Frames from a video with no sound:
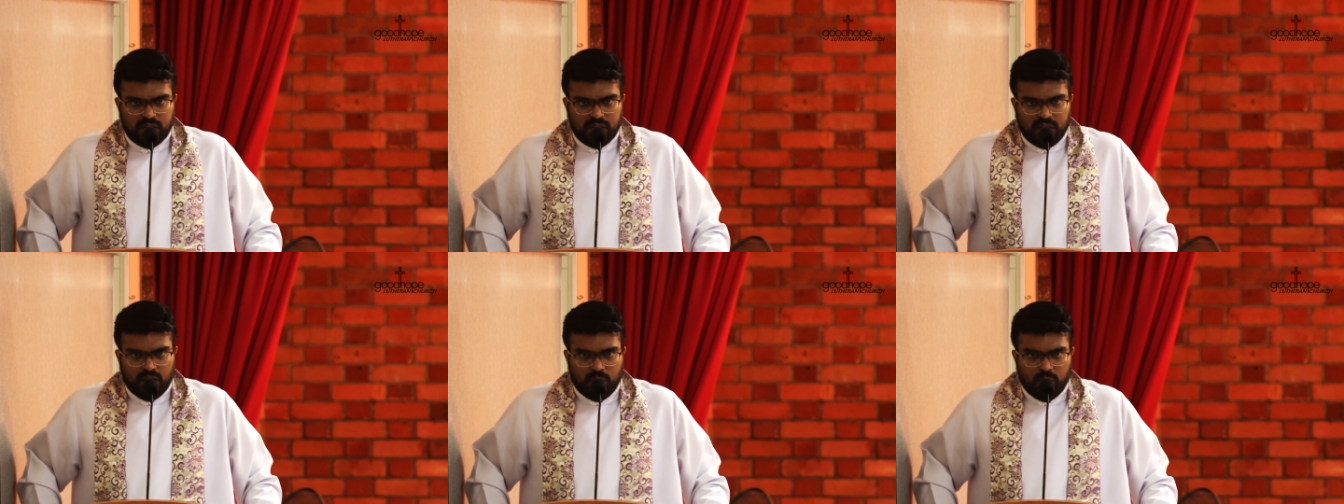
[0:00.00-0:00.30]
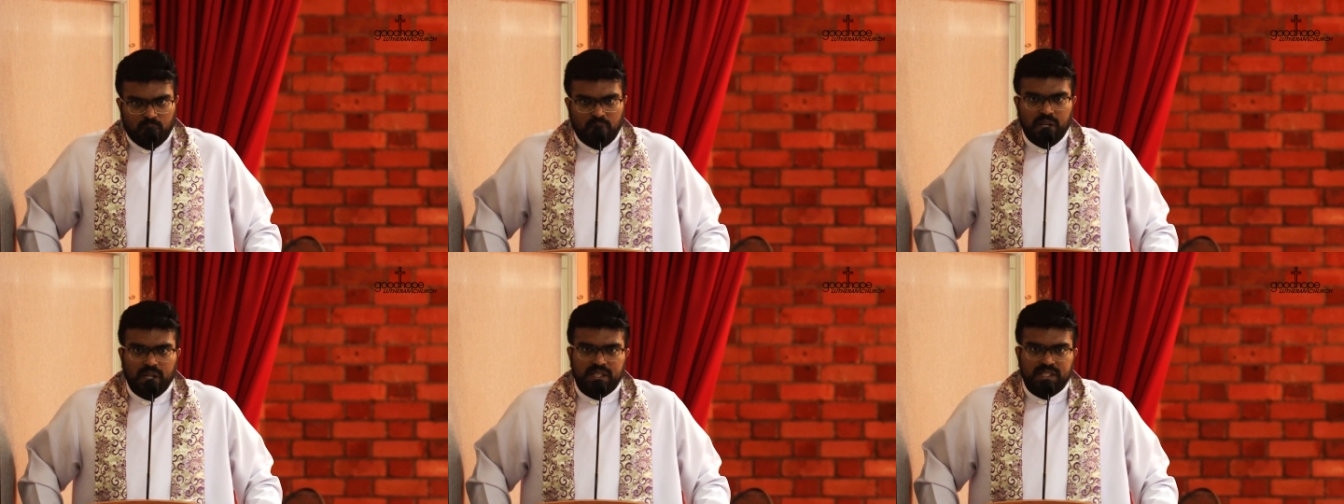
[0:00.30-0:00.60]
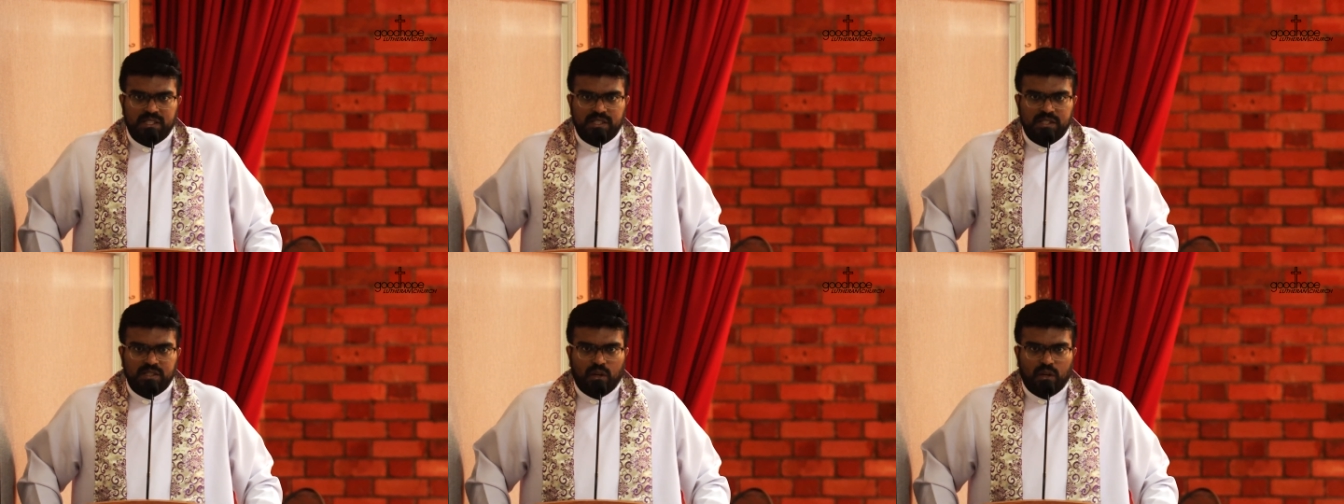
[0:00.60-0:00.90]
The
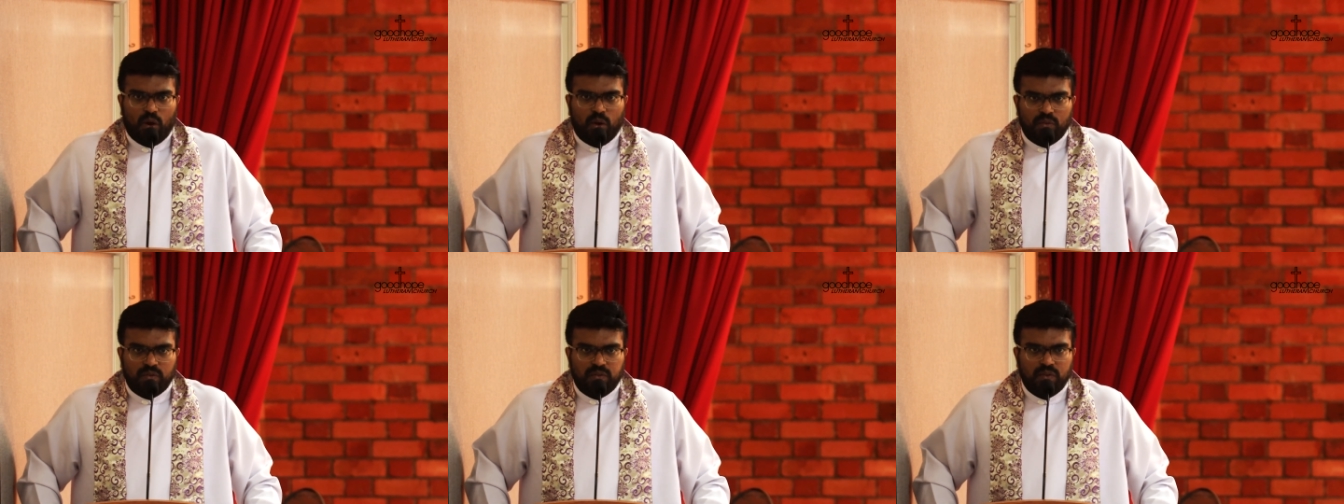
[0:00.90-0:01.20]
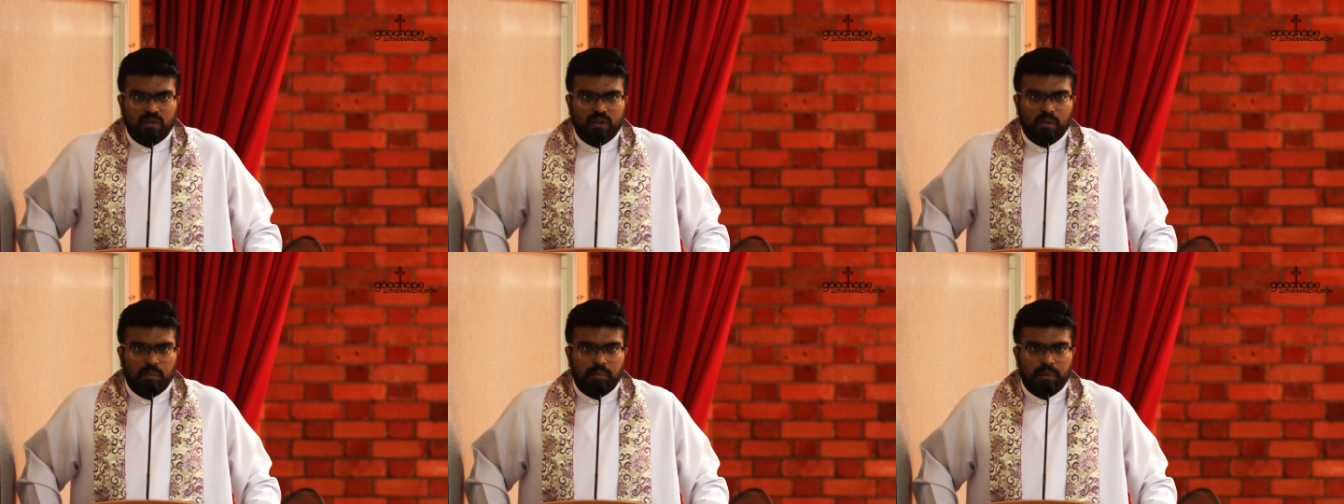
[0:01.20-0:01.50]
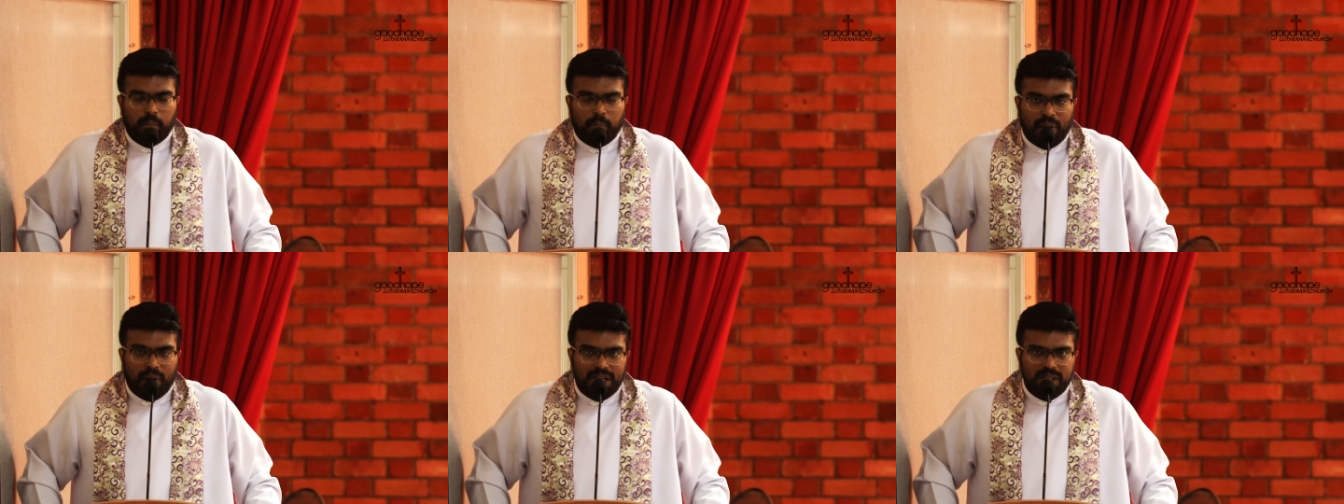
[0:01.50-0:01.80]
words of
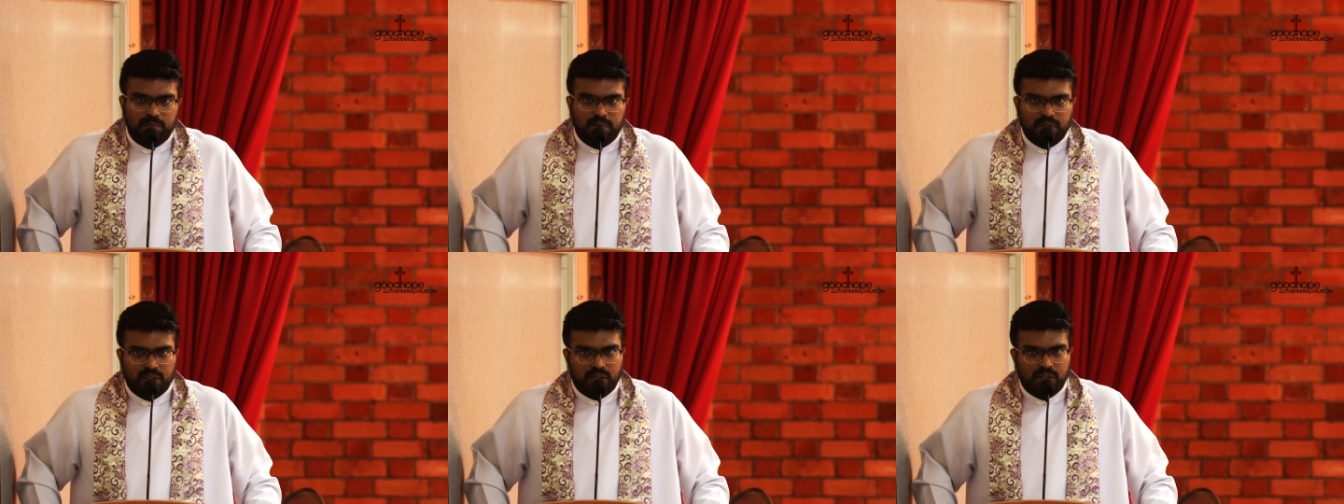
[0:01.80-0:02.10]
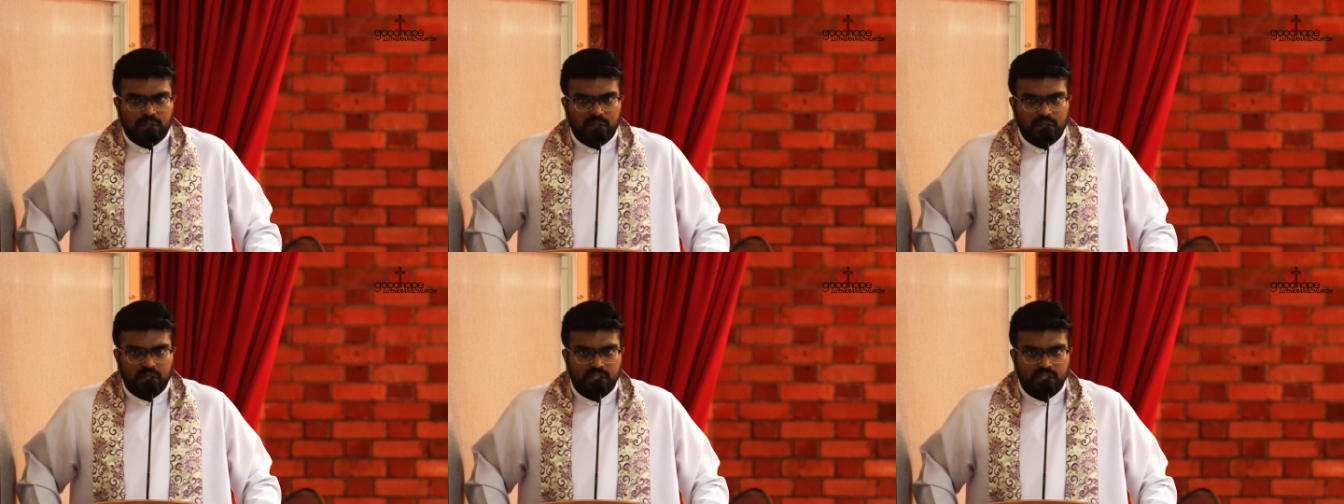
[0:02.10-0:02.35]
the Bible